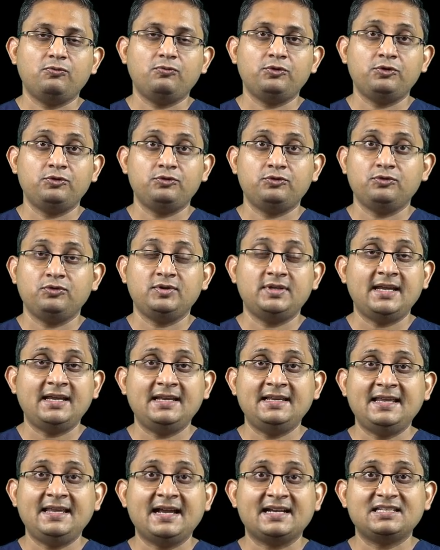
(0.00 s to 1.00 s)
due to
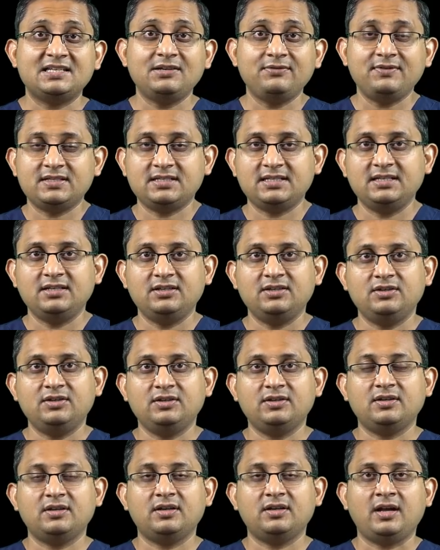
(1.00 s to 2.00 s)
daily activity,
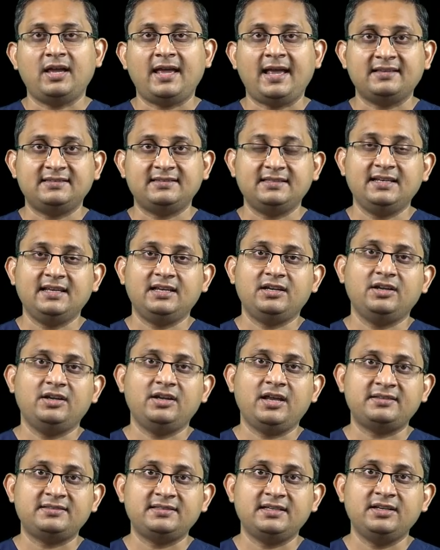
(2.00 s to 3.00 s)
acid
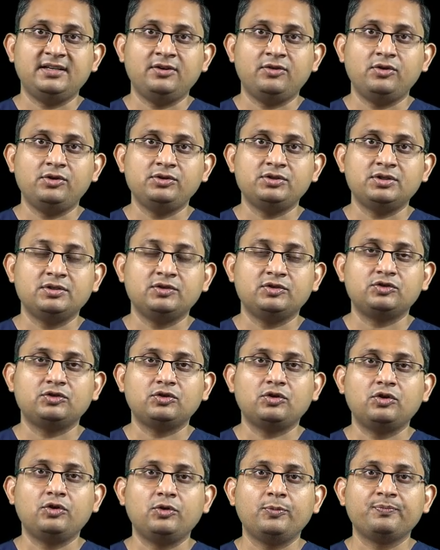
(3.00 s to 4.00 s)
erosion.
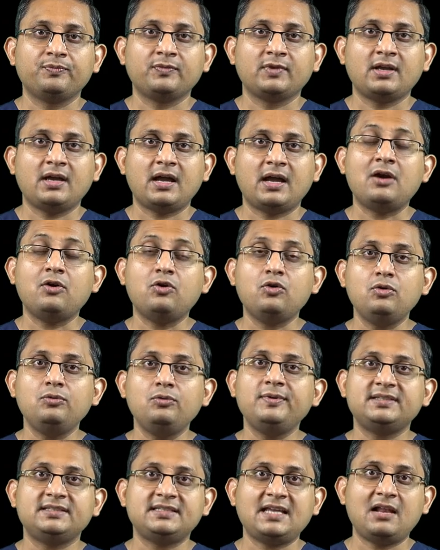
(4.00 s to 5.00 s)
So I
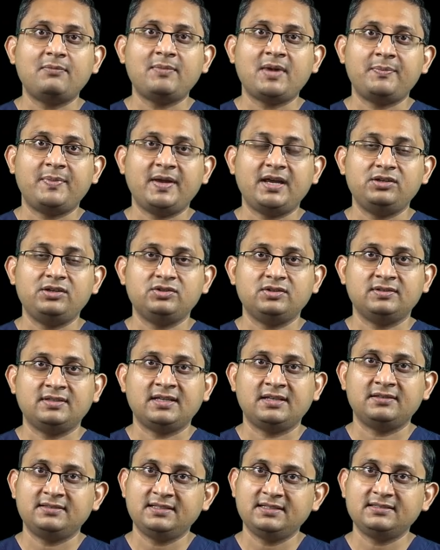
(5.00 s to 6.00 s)
always tell my patient
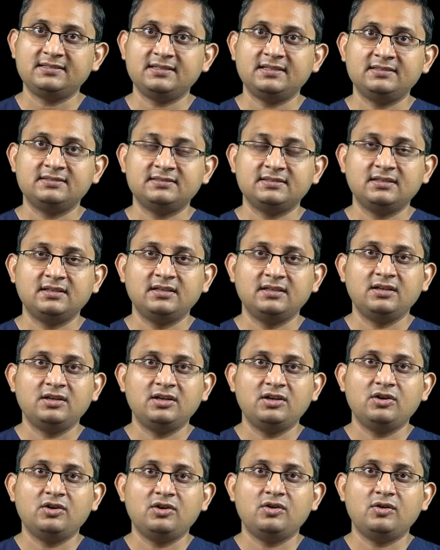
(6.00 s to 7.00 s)

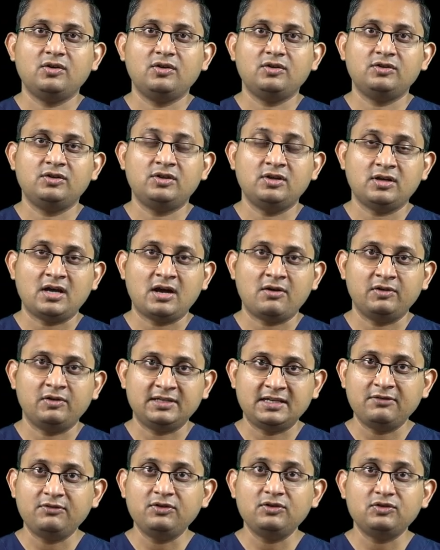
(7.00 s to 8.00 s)
that I will
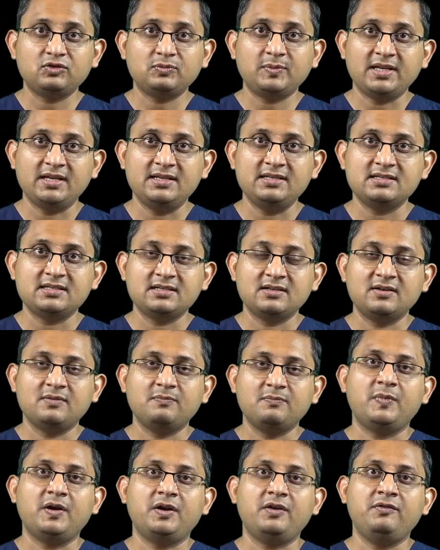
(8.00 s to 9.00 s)
give you splint,
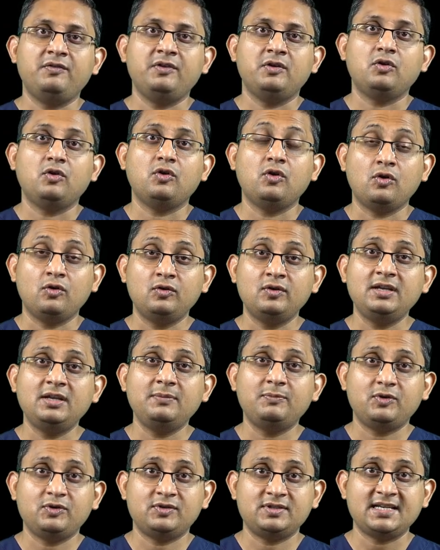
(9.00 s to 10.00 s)
but it will only
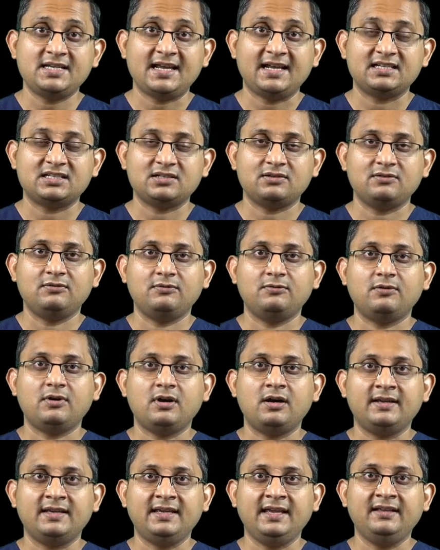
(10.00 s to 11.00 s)
protect
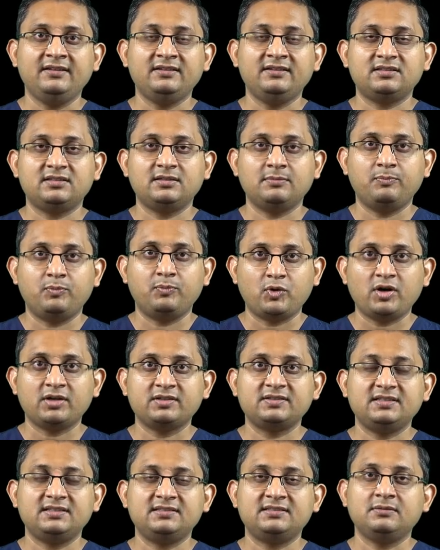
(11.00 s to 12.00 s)
against the
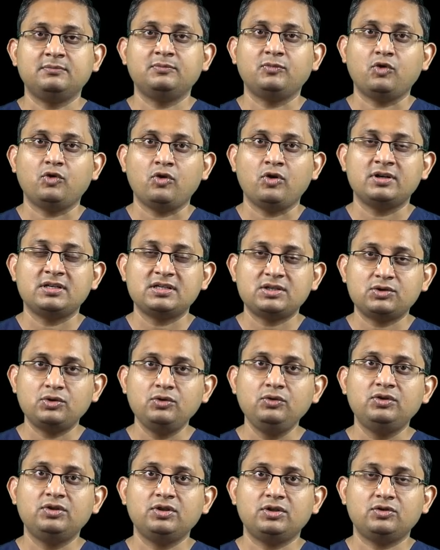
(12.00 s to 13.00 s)
bruxism or
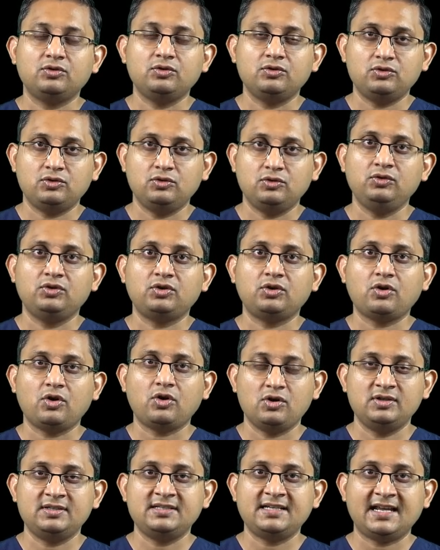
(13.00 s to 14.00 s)
tooth-to-tooth
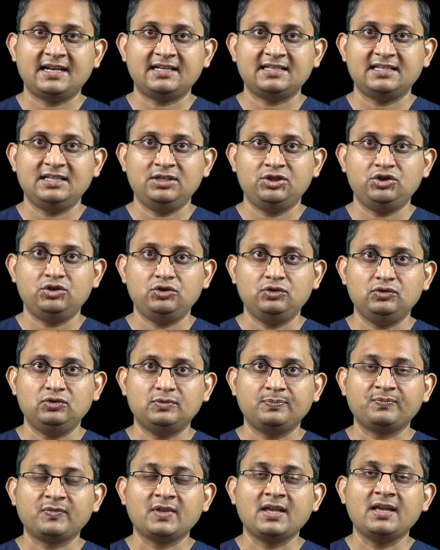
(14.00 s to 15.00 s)
contact issues.